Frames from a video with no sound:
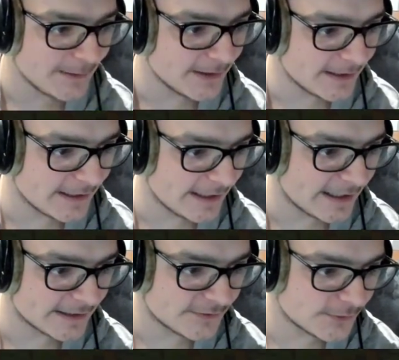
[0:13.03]
and he
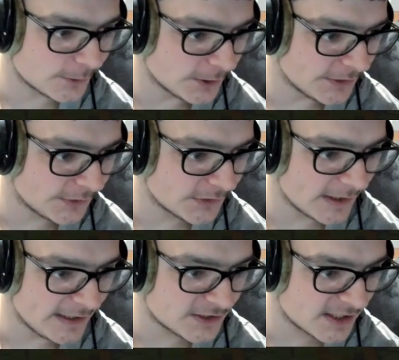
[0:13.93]
had for us
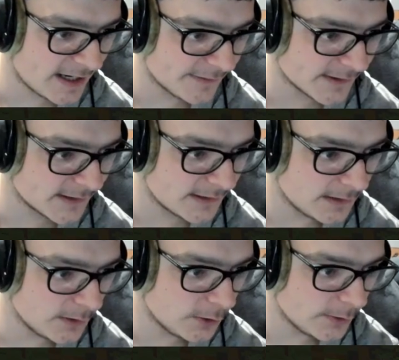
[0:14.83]
a chance
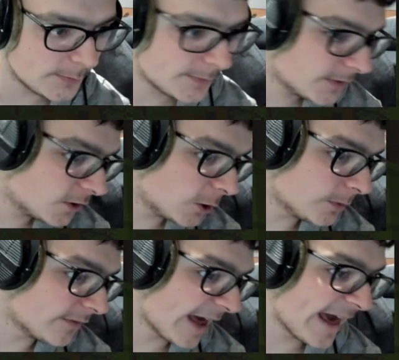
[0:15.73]
cube, a
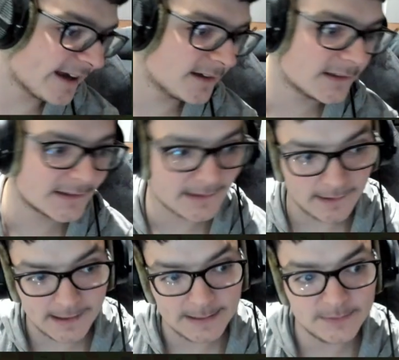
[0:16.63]
couple of eggs,
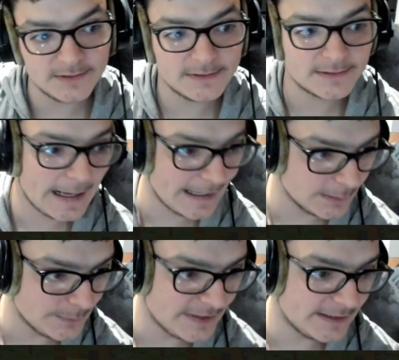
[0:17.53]
diamond,
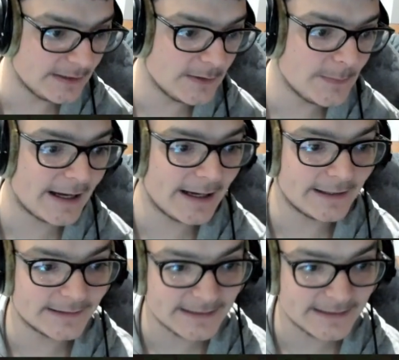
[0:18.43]
aluminium, and an